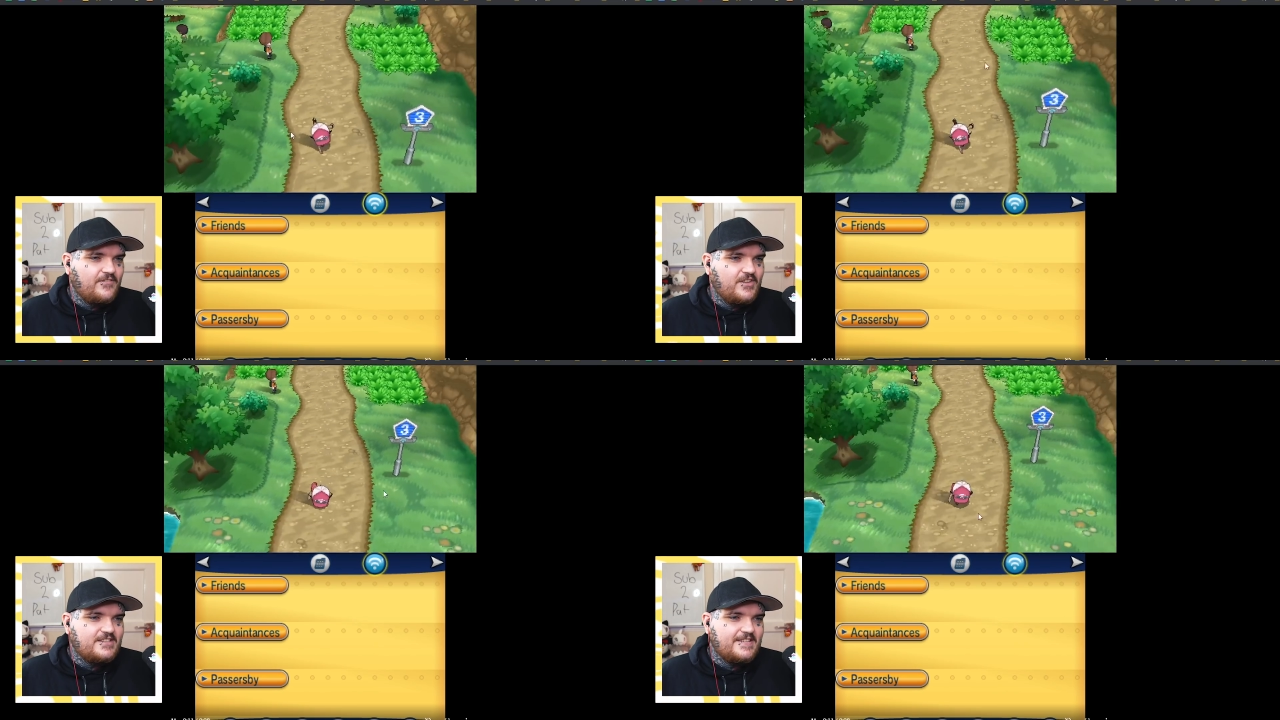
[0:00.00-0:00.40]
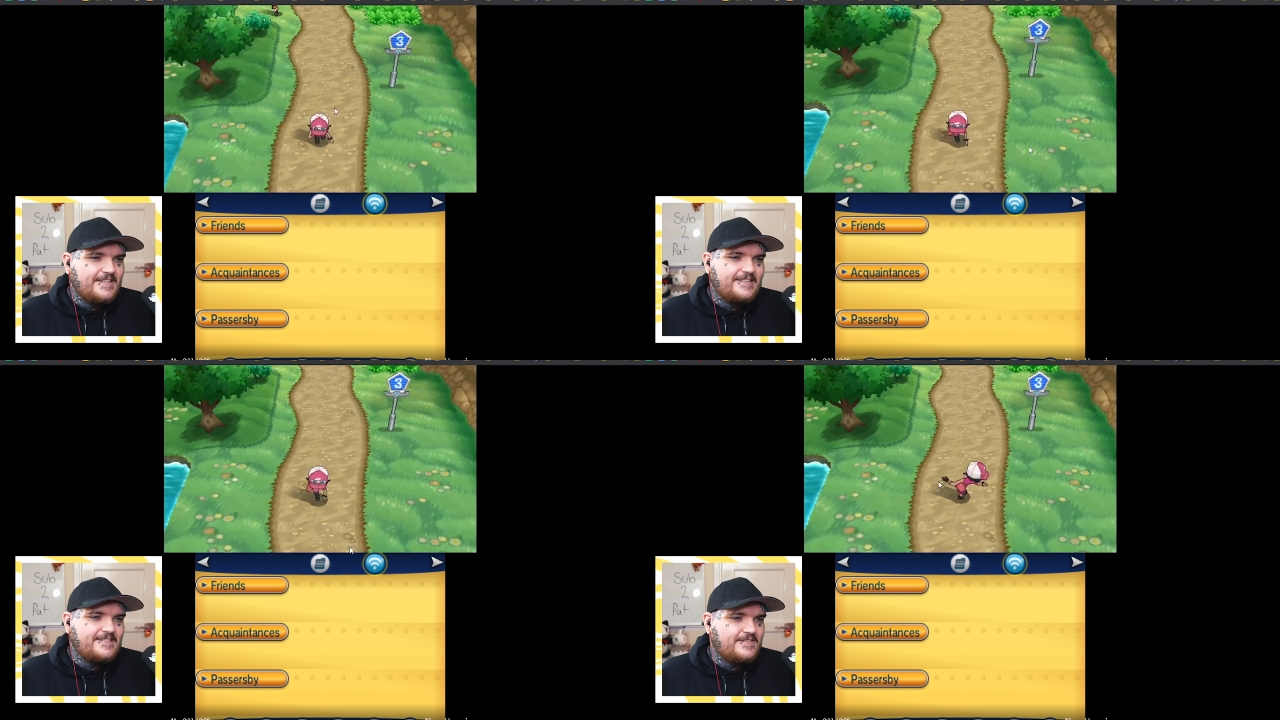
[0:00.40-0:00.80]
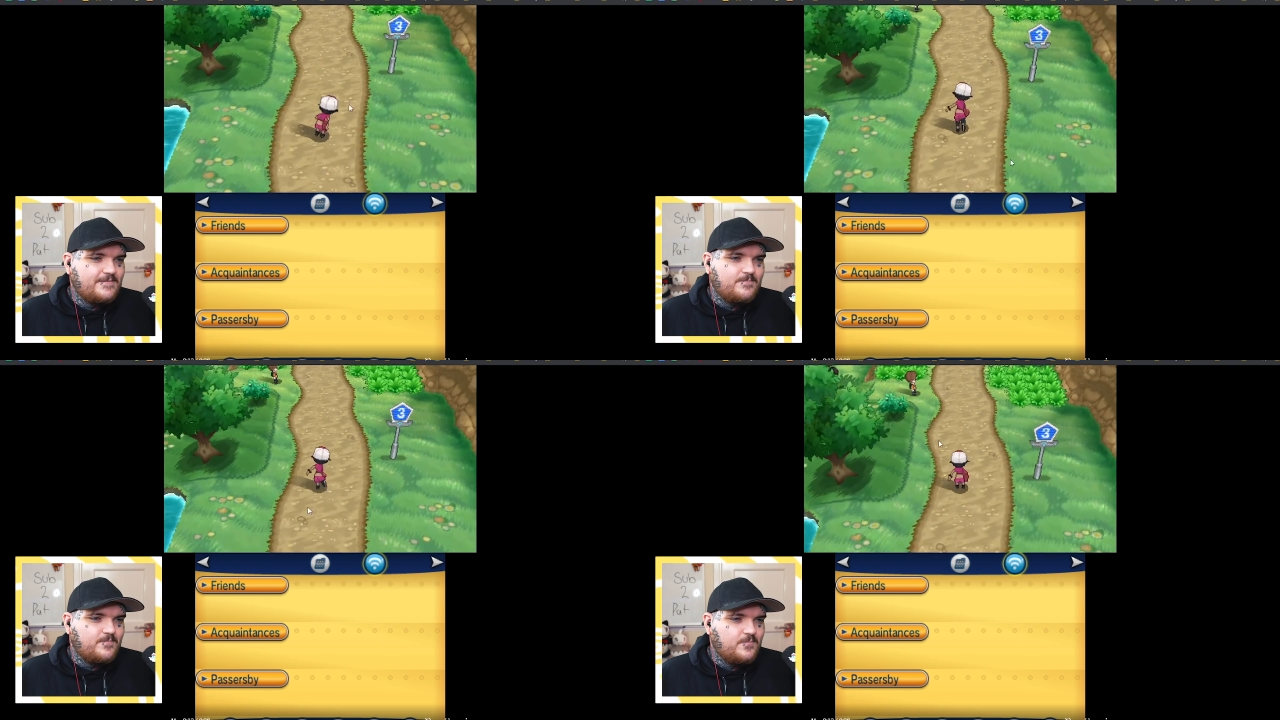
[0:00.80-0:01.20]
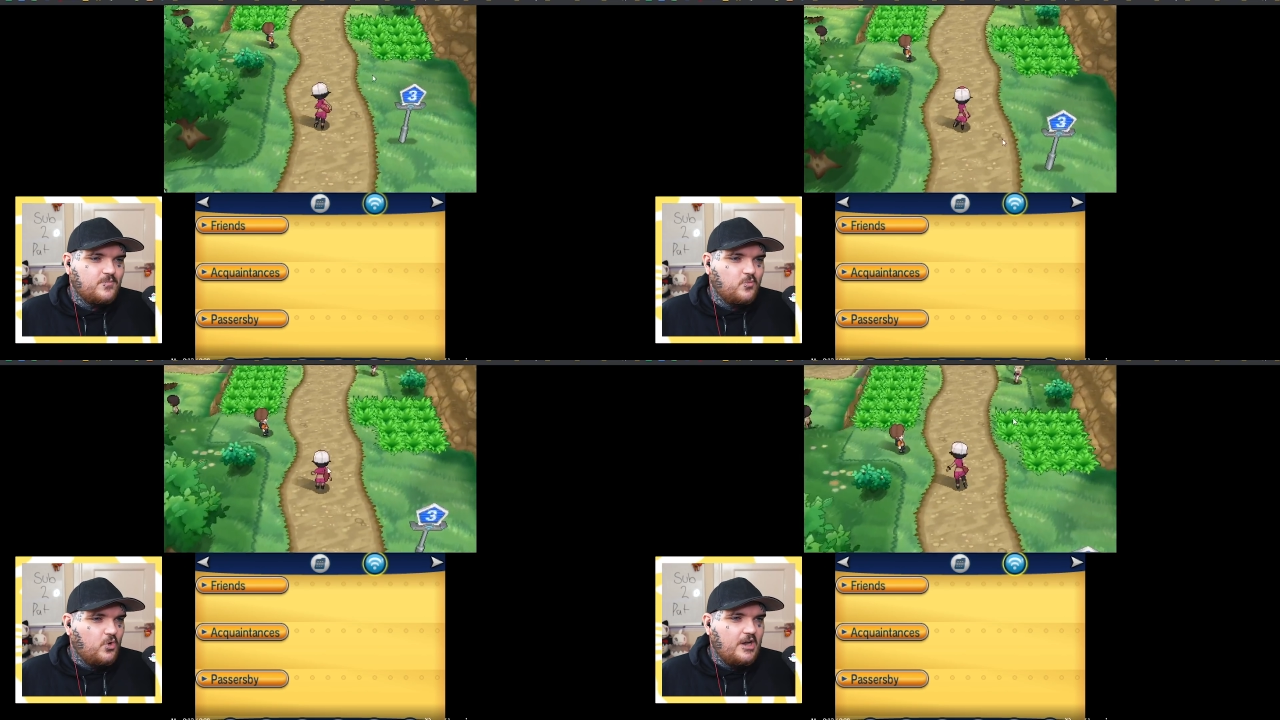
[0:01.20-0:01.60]
This is
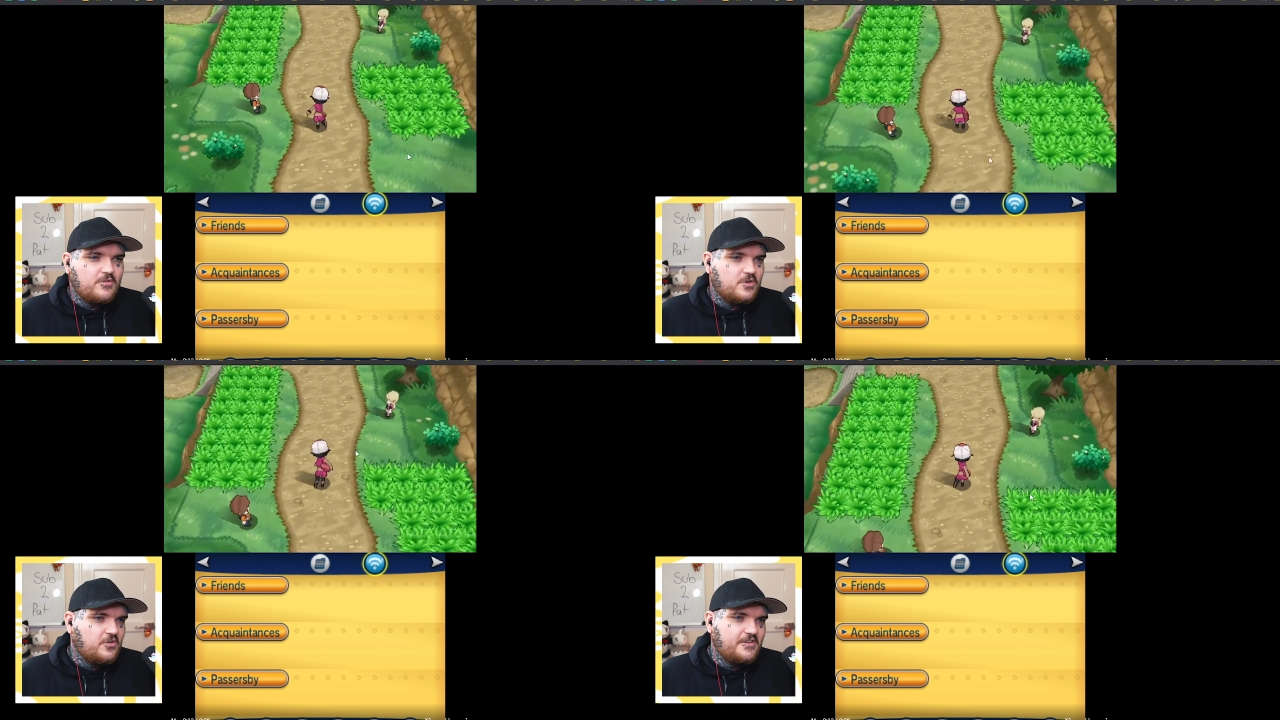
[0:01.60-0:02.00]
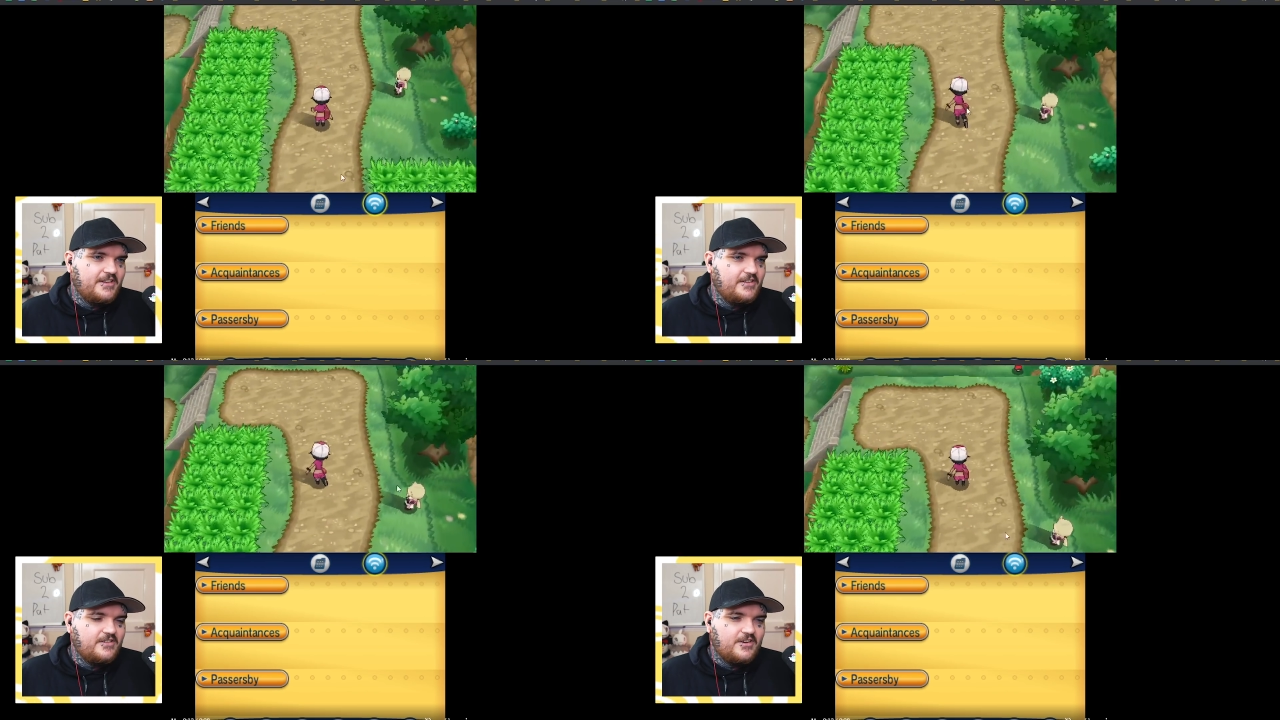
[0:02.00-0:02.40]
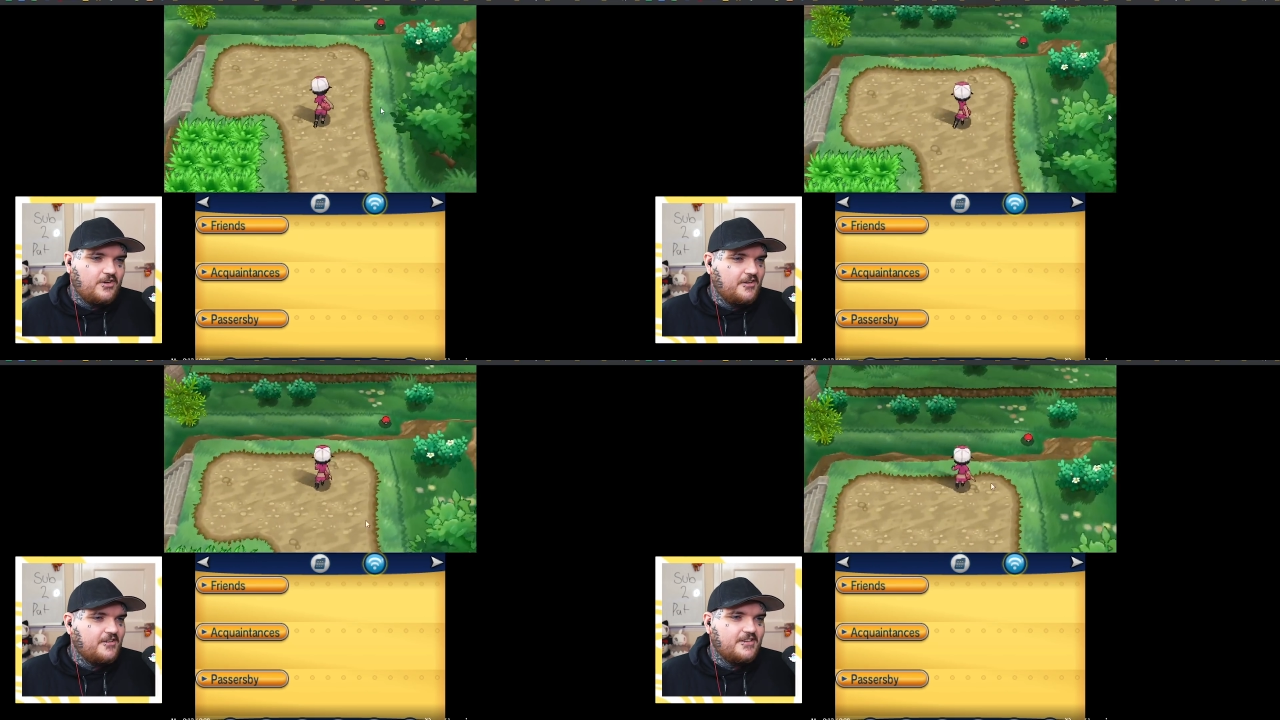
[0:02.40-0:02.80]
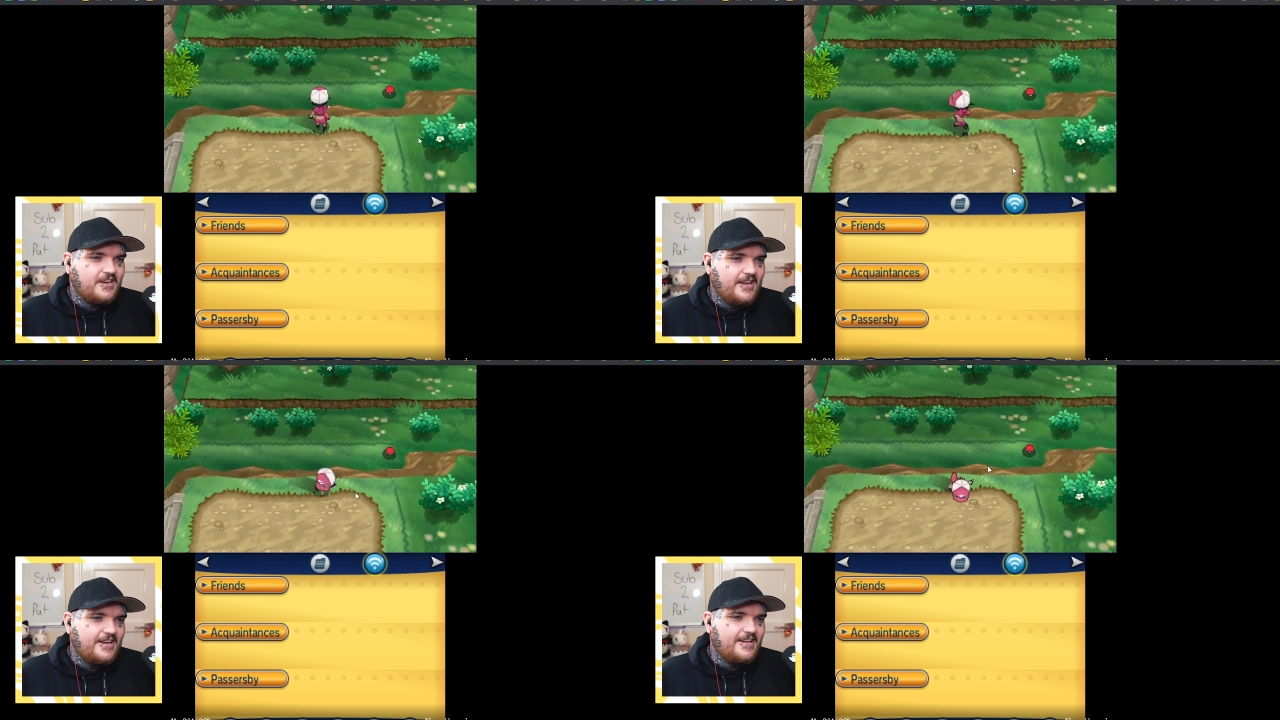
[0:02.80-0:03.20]
what I recorded earlier
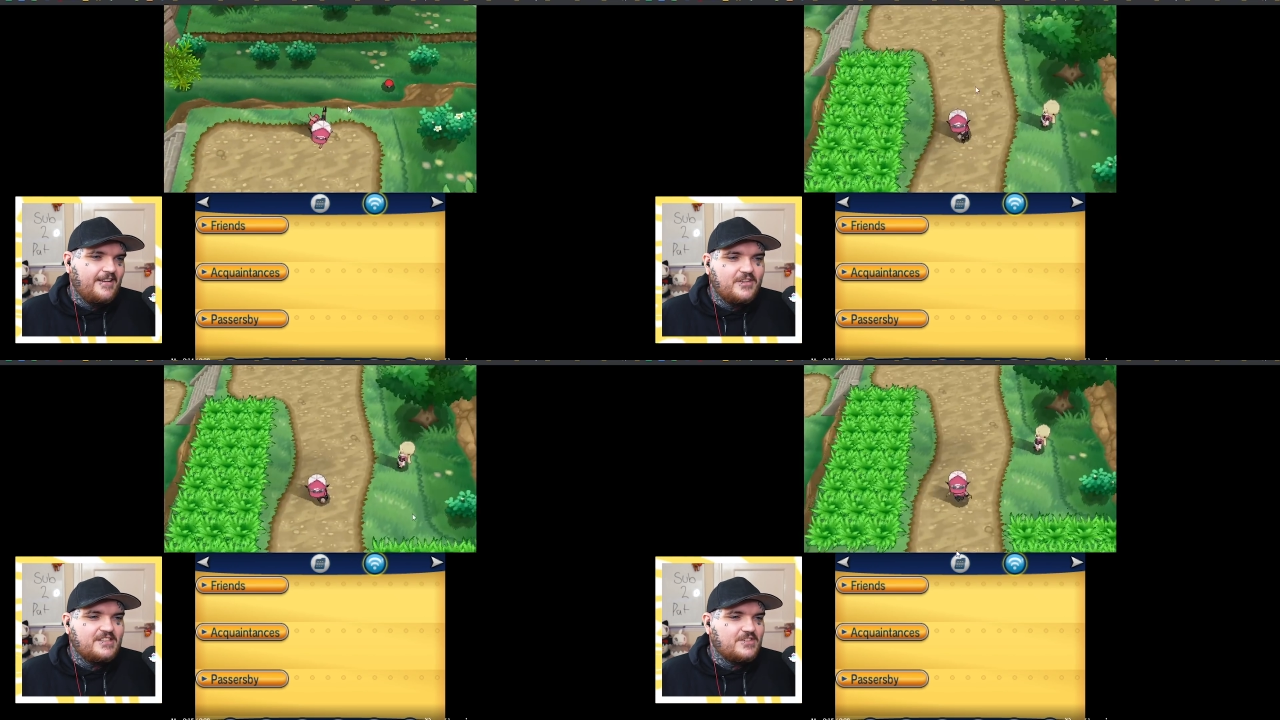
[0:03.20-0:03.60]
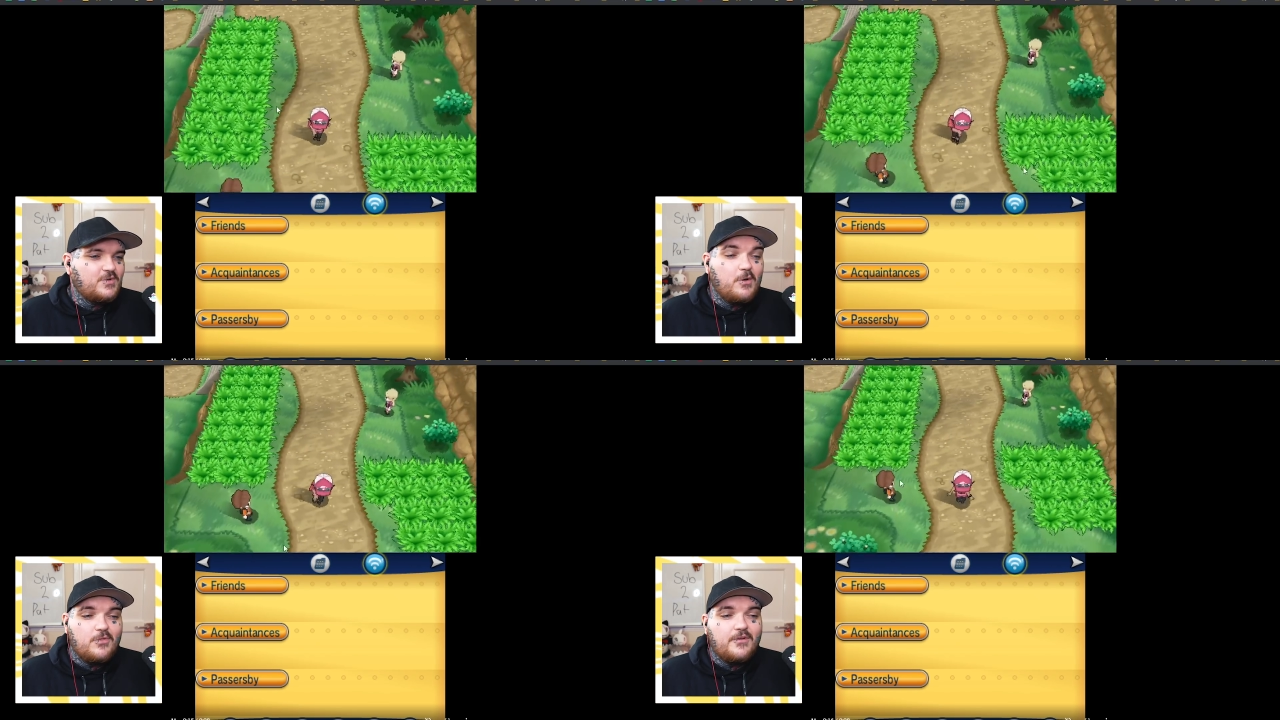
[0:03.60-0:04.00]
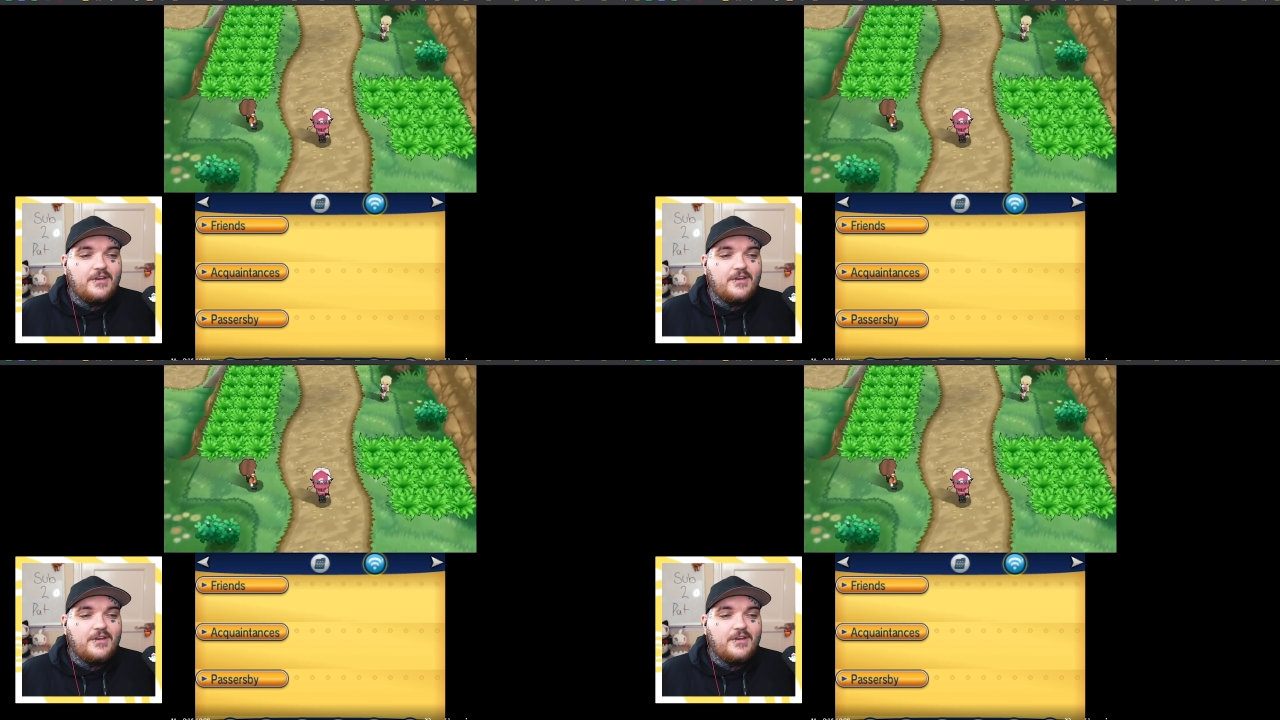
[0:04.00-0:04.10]
today. This is Route